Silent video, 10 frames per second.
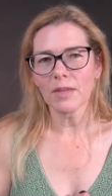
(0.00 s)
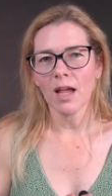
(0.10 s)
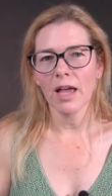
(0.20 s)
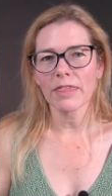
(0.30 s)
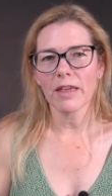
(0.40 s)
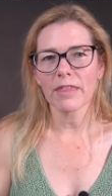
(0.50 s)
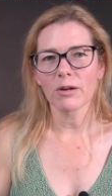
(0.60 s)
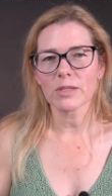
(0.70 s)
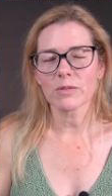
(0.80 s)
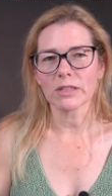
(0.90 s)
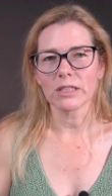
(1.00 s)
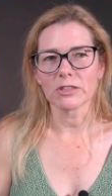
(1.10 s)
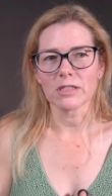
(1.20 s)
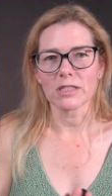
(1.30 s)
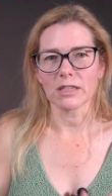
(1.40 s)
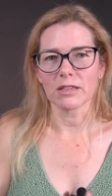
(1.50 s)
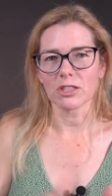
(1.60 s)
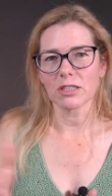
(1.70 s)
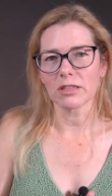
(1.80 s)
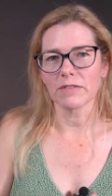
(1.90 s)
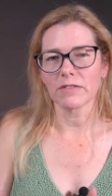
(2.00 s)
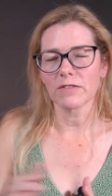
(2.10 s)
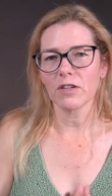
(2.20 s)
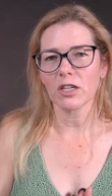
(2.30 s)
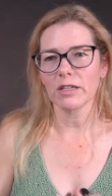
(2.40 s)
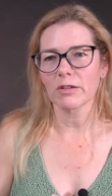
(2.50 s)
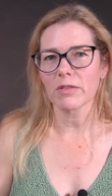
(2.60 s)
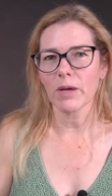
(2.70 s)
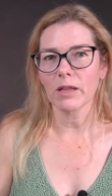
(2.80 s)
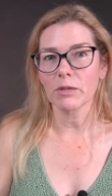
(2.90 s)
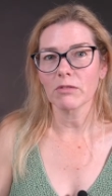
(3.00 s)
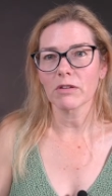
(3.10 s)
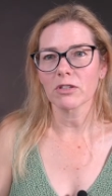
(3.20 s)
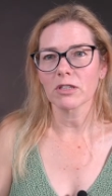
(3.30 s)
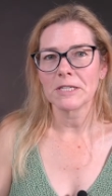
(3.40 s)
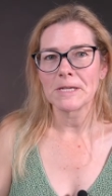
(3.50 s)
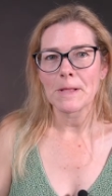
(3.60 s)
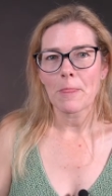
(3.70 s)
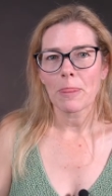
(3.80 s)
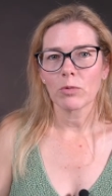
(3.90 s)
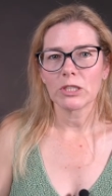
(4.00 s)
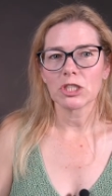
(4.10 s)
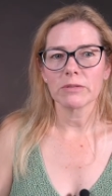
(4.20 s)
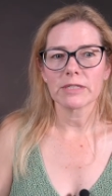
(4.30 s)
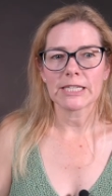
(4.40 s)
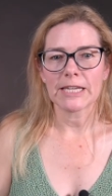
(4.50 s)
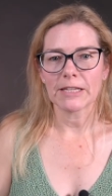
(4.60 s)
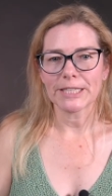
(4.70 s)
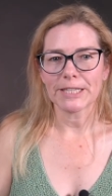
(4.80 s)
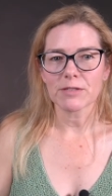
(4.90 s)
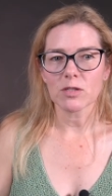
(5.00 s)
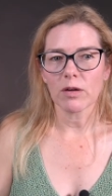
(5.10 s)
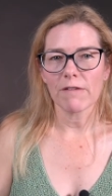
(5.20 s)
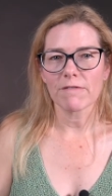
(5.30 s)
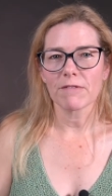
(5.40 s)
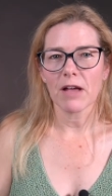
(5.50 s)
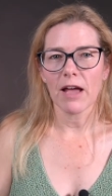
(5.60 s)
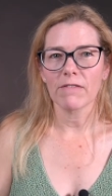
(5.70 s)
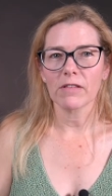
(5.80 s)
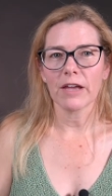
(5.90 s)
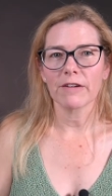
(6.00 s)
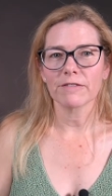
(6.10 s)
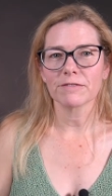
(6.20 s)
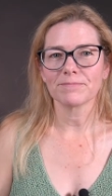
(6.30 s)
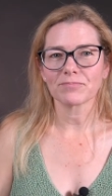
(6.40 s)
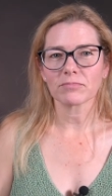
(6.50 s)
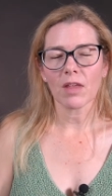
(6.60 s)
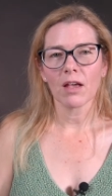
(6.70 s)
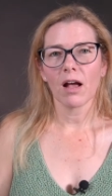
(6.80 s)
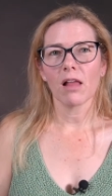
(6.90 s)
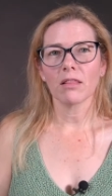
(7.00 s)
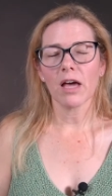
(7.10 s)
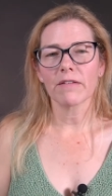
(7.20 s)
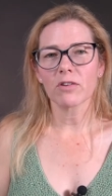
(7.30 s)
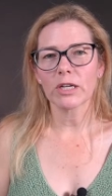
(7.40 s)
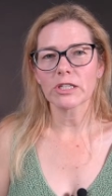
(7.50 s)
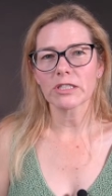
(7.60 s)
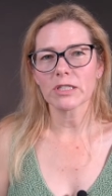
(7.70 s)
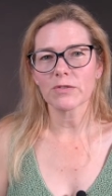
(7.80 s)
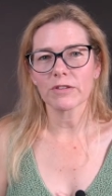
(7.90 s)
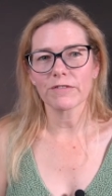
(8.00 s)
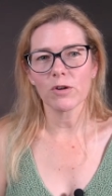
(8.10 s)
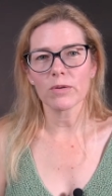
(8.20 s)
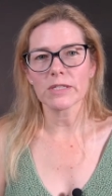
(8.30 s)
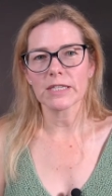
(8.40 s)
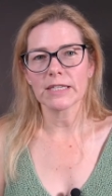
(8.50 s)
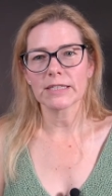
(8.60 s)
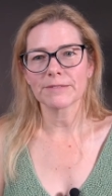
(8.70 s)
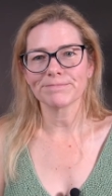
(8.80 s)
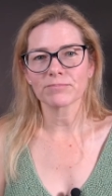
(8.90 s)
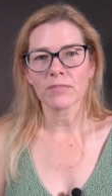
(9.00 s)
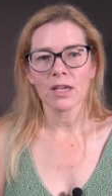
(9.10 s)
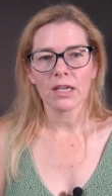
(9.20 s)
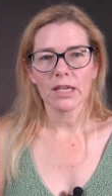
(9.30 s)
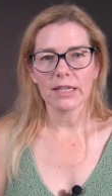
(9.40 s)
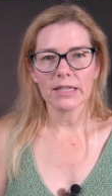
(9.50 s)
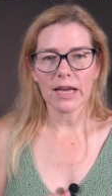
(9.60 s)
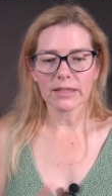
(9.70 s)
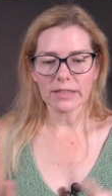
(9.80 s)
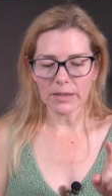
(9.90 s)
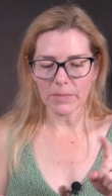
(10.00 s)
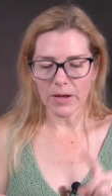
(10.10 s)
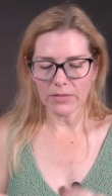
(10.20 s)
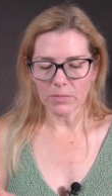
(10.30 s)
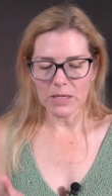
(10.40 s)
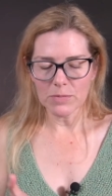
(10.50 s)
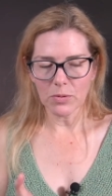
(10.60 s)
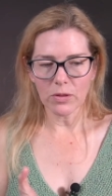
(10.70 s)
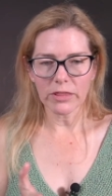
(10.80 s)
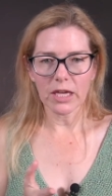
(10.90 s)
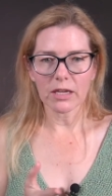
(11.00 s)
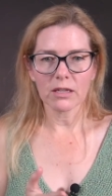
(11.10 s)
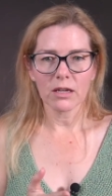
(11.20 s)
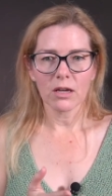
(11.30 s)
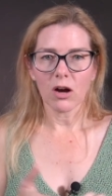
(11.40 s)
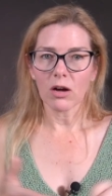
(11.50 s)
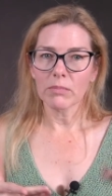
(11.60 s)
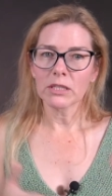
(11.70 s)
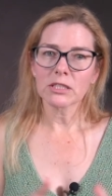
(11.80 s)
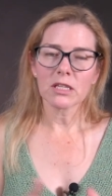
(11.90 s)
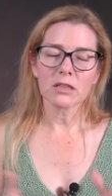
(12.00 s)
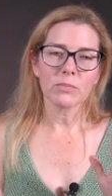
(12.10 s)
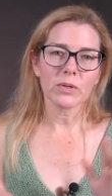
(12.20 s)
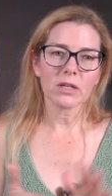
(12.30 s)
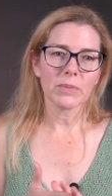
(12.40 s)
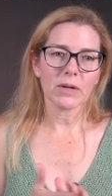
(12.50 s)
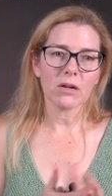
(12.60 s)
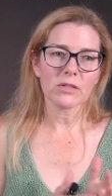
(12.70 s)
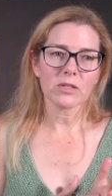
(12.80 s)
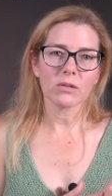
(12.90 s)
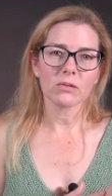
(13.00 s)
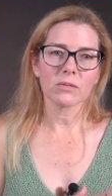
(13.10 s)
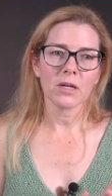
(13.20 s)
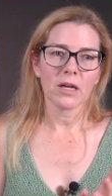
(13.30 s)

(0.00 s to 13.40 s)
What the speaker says: I thought that was really interesting that she lived very near the Bellamy River when she was in ELIOT. So I have a lot of questions for the folks in ELIOT about the people that are mentioned in the book, but also